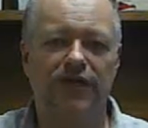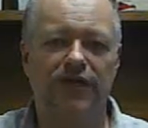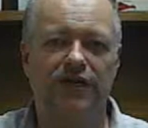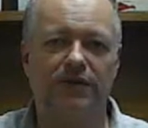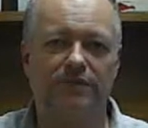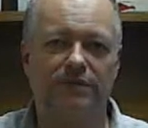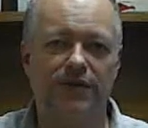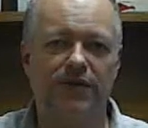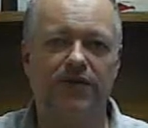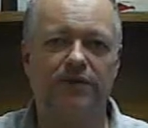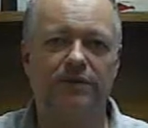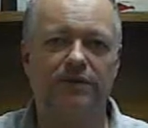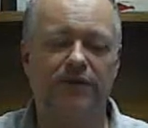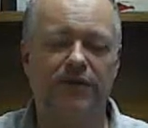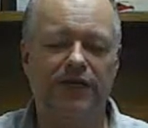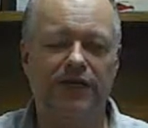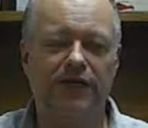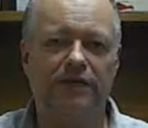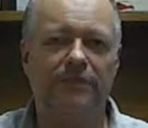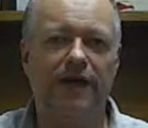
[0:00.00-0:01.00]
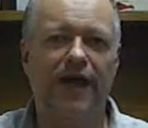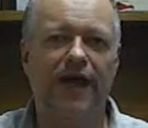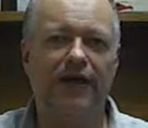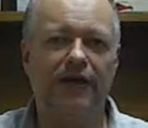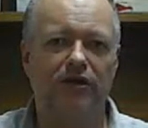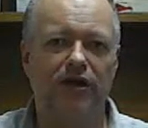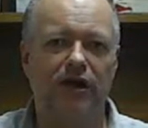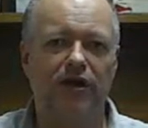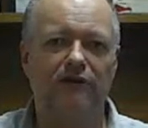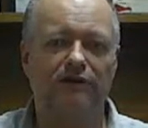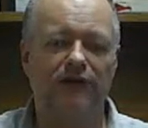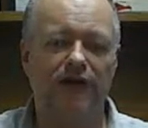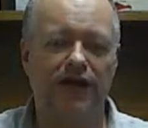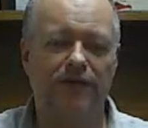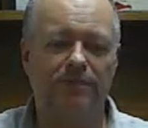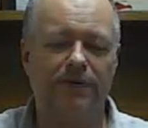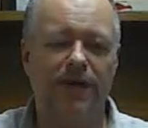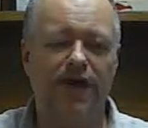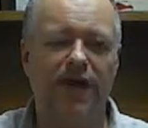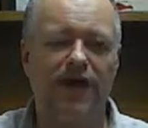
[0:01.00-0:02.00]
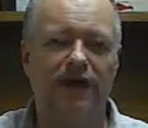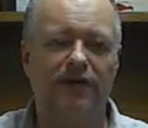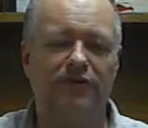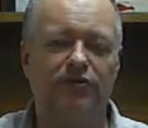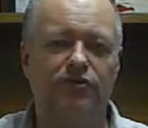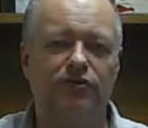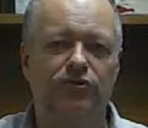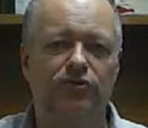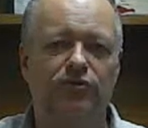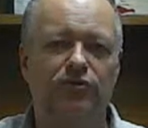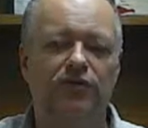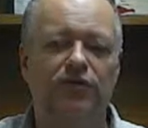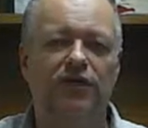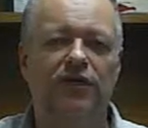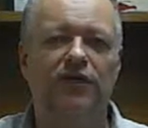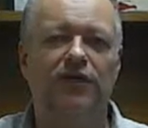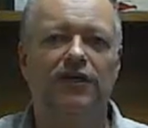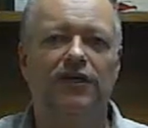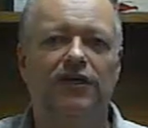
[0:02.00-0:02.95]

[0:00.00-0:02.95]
kind of piggyback off that pack to